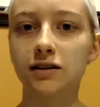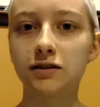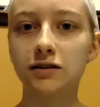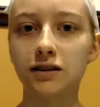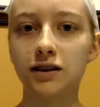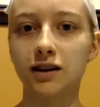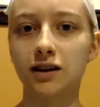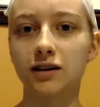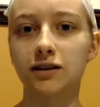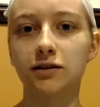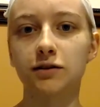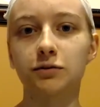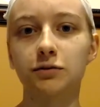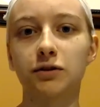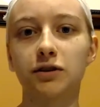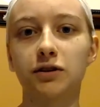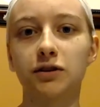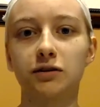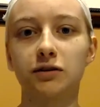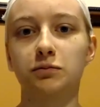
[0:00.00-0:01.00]
Hello and
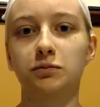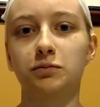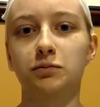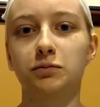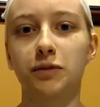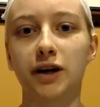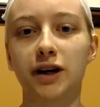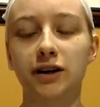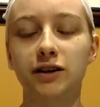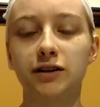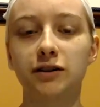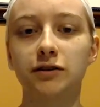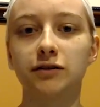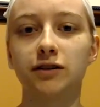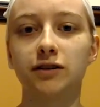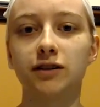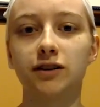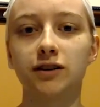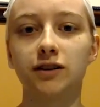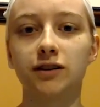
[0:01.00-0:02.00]
welcome back to
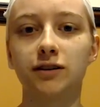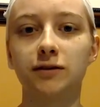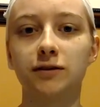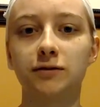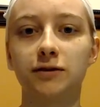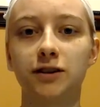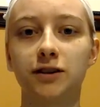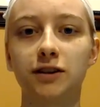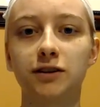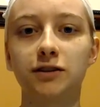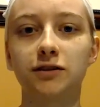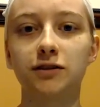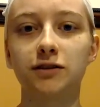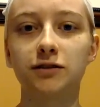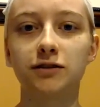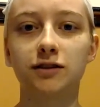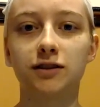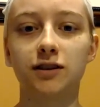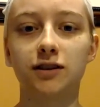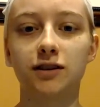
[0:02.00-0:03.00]
another
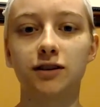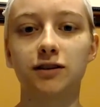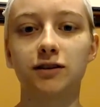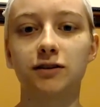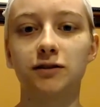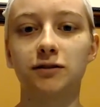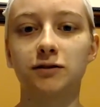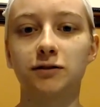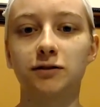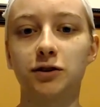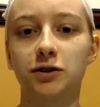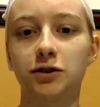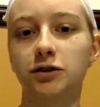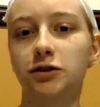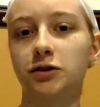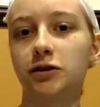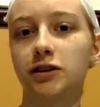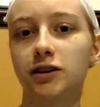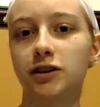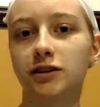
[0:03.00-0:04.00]
video
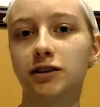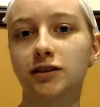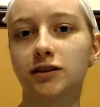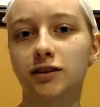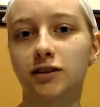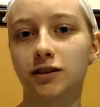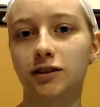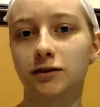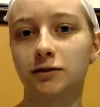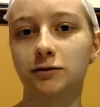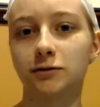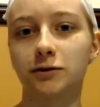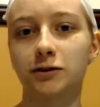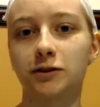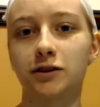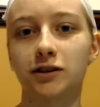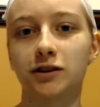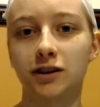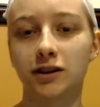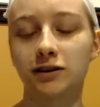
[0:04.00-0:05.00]
tutorial
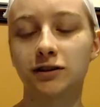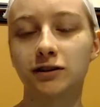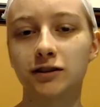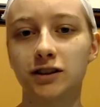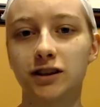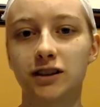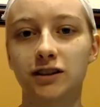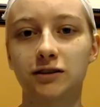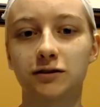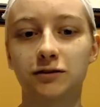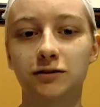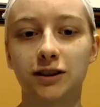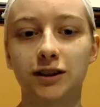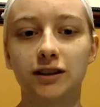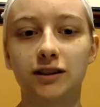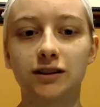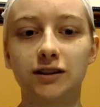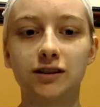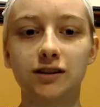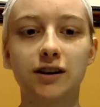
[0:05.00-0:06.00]
for Anglo-Saxon
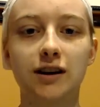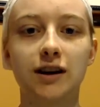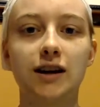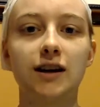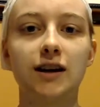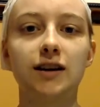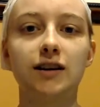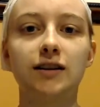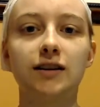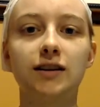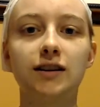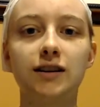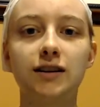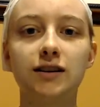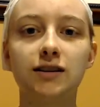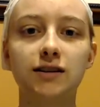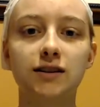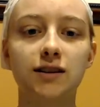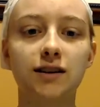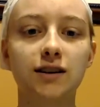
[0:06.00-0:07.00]
veils.
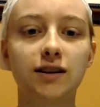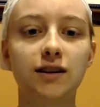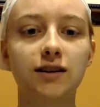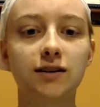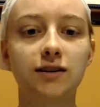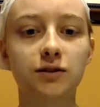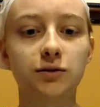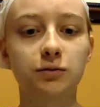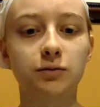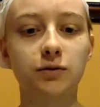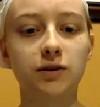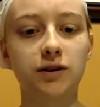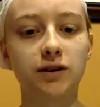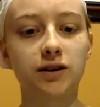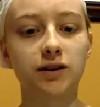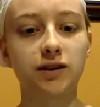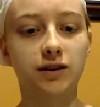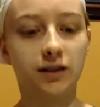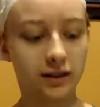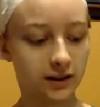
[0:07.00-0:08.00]
This is
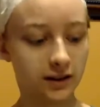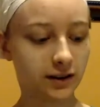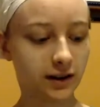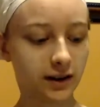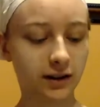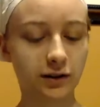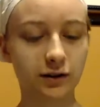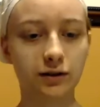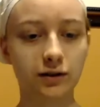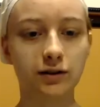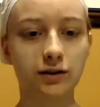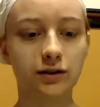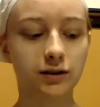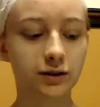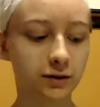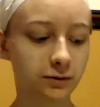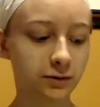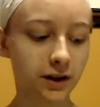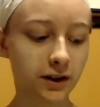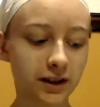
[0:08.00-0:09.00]
one that
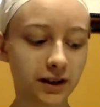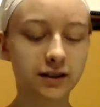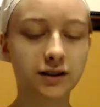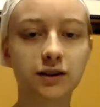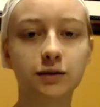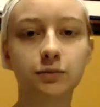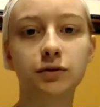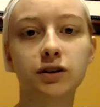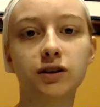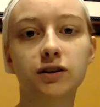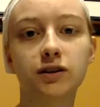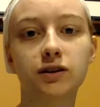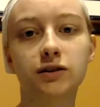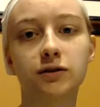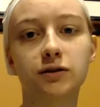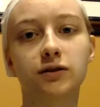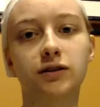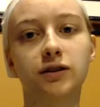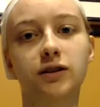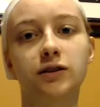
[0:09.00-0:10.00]
looks very similar
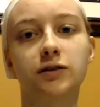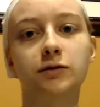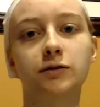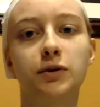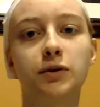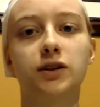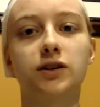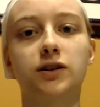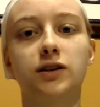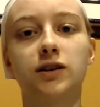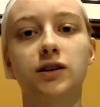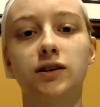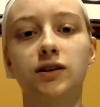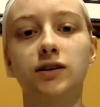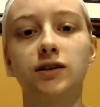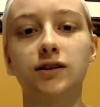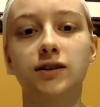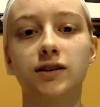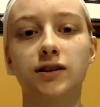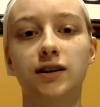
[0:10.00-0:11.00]
to a lot of
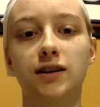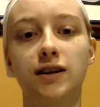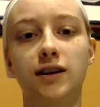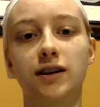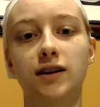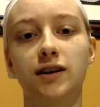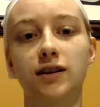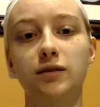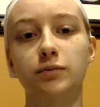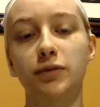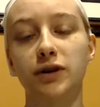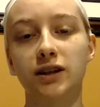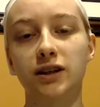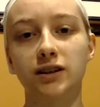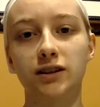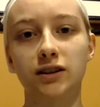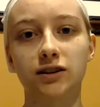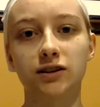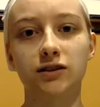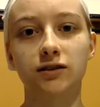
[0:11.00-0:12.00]
pictures in the
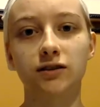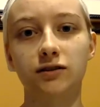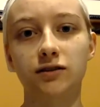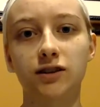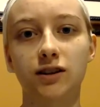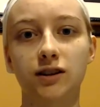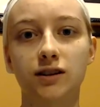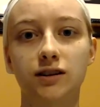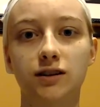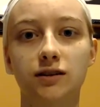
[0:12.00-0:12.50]
Benedictional of St.